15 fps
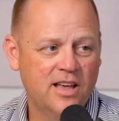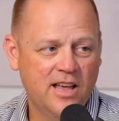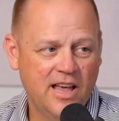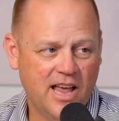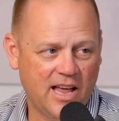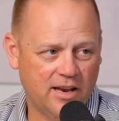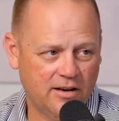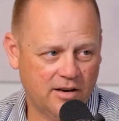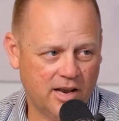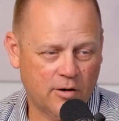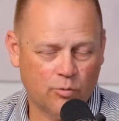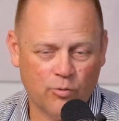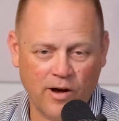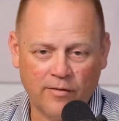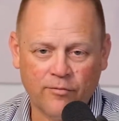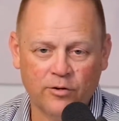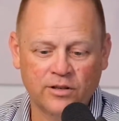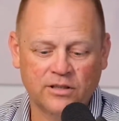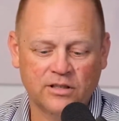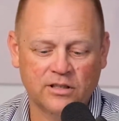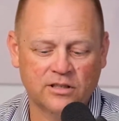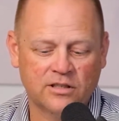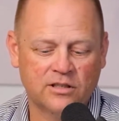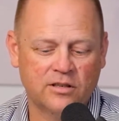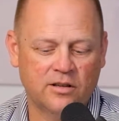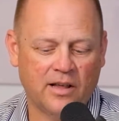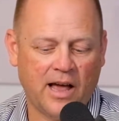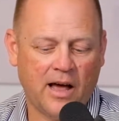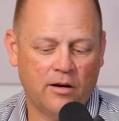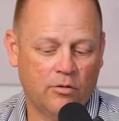and references to
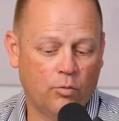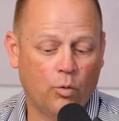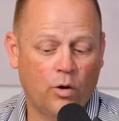that.